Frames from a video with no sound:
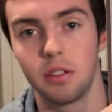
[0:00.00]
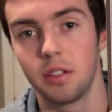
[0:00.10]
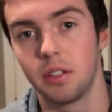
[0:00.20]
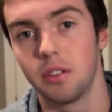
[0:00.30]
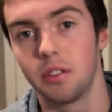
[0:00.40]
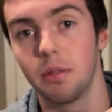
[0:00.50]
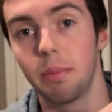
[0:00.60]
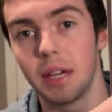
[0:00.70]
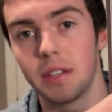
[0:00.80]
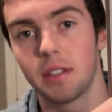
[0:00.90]
this is your
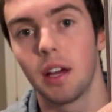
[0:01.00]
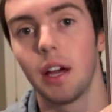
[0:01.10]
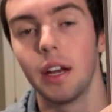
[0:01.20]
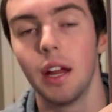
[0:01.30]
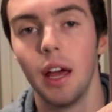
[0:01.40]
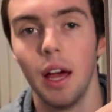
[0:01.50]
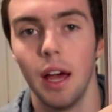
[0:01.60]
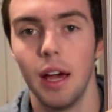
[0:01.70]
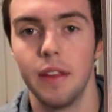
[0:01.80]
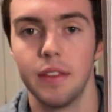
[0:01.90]
baseline.
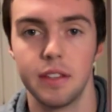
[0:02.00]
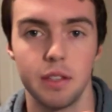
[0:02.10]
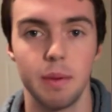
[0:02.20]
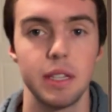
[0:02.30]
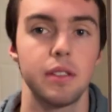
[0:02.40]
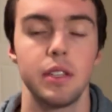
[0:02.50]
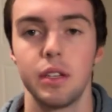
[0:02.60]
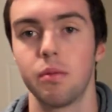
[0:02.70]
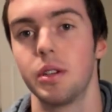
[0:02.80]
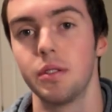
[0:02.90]
And this is basically
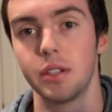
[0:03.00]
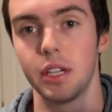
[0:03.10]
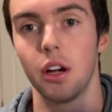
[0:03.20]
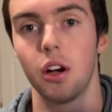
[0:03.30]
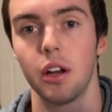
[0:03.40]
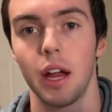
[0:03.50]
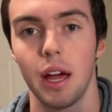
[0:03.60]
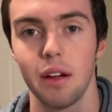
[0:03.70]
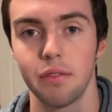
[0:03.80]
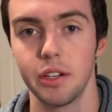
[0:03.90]
where you sit on
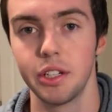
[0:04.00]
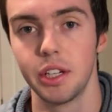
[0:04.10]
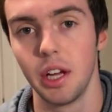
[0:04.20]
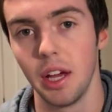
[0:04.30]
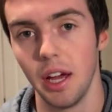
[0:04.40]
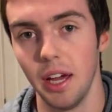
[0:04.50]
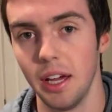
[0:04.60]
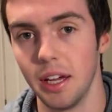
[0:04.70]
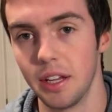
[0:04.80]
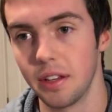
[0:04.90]
average.
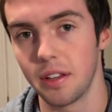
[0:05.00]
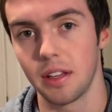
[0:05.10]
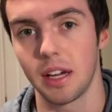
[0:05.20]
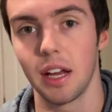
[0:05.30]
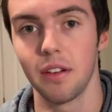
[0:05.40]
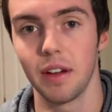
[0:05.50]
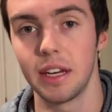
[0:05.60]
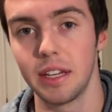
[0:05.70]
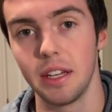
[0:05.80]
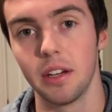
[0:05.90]
And the kind of
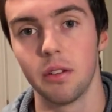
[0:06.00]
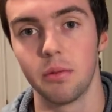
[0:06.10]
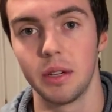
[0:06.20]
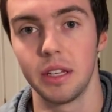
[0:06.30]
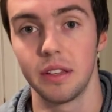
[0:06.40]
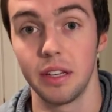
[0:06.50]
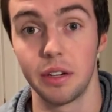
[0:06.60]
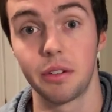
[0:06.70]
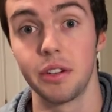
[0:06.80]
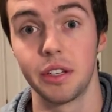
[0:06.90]
idea with
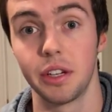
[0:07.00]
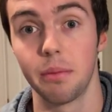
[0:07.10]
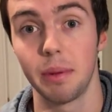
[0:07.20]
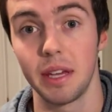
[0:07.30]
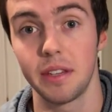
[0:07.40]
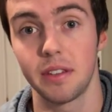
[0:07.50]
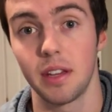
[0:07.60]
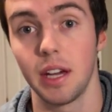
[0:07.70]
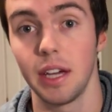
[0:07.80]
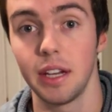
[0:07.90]
increasing your
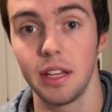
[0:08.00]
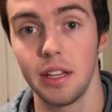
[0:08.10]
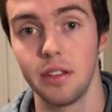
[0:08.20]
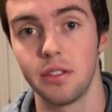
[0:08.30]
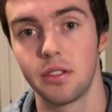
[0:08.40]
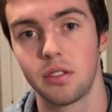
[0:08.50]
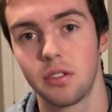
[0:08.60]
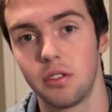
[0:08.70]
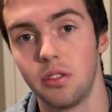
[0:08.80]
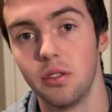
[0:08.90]
baseline is
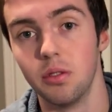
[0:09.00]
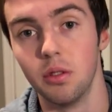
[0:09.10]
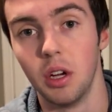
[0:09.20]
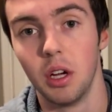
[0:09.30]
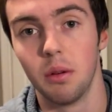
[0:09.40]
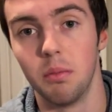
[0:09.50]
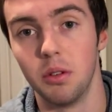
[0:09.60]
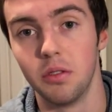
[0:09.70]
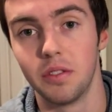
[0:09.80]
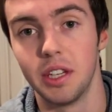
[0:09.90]
to
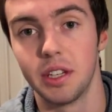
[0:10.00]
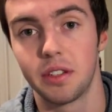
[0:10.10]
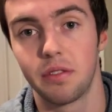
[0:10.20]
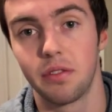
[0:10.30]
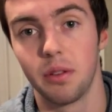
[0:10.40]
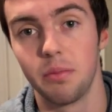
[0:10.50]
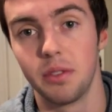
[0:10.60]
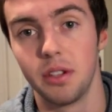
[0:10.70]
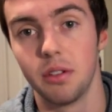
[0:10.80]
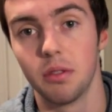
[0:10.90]
move this from
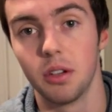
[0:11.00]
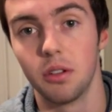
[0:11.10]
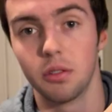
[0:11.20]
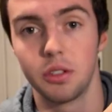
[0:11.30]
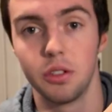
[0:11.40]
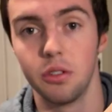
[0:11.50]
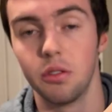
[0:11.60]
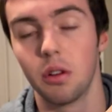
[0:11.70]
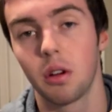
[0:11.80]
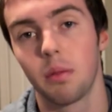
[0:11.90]
0
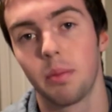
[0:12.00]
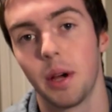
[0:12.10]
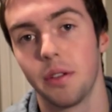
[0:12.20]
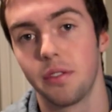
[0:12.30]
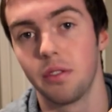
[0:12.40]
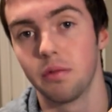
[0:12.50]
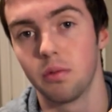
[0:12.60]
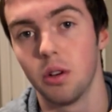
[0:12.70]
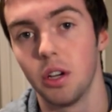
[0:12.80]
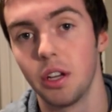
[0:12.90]
to
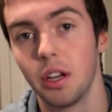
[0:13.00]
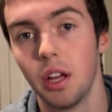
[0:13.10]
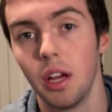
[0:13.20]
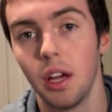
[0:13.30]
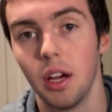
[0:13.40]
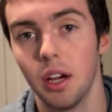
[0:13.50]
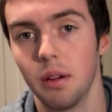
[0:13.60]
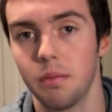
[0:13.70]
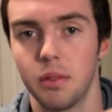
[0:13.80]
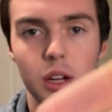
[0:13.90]
+1,
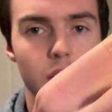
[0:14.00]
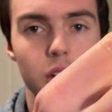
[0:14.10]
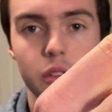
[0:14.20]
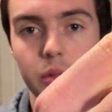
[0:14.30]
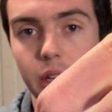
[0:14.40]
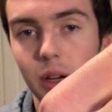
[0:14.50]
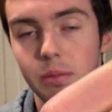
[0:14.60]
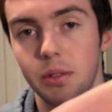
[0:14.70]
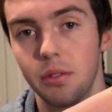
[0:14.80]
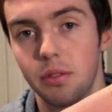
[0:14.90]
not all the way up
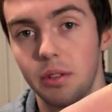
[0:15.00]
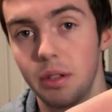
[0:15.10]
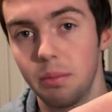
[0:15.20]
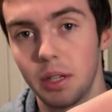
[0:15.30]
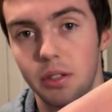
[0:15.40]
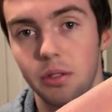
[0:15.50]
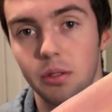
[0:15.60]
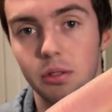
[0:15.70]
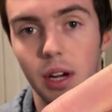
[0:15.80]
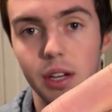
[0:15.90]
to 3, but to
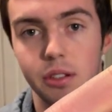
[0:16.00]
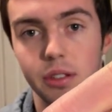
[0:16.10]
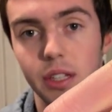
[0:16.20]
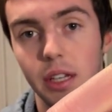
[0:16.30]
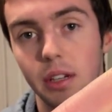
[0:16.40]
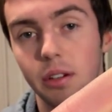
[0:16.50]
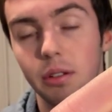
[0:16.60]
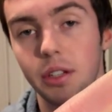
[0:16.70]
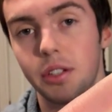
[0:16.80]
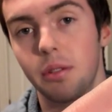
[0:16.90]
gradually
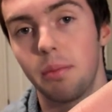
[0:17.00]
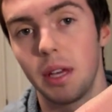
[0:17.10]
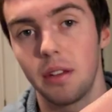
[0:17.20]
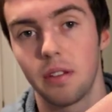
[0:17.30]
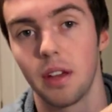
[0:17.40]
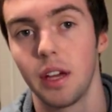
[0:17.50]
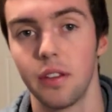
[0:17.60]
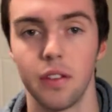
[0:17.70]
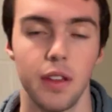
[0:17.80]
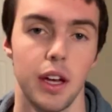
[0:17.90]
increase your baseline
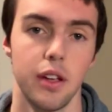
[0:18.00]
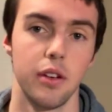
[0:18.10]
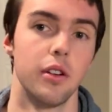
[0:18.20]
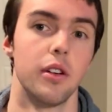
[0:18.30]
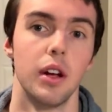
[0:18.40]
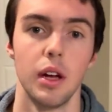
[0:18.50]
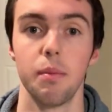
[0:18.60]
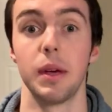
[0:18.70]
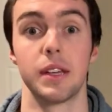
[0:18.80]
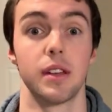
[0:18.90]
so that your
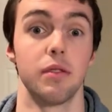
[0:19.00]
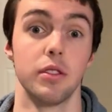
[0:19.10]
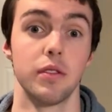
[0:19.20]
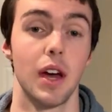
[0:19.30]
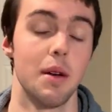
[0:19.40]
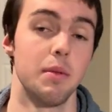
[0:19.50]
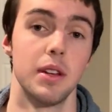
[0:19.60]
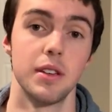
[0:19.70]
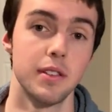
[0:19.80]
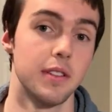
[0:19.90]
base level of
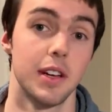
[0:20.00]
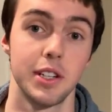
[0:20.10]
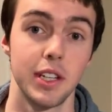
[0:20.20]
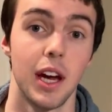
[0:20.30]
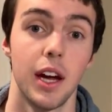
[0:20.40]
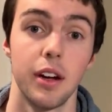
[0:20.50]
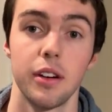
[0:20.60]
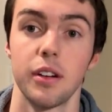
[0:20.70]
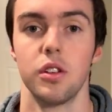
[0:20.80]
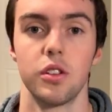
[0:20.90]
happiness is actually
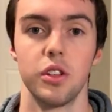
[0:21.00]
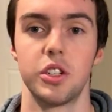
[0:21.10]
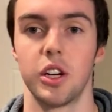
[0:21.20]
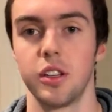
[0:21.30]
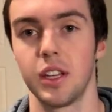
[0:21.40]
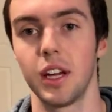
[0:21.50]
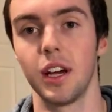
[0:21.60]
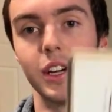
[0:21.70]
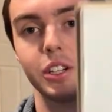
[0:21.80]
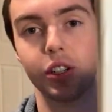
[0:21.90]
higher. So the chart that
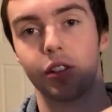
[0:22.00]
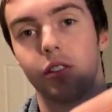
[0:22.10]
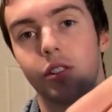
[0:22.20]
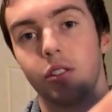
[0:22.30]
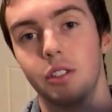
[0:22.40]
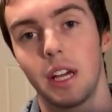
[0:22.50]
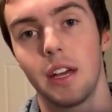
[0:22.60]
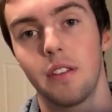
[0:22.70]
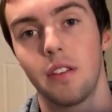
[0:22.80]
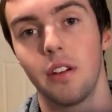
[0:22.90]
I just showed you guys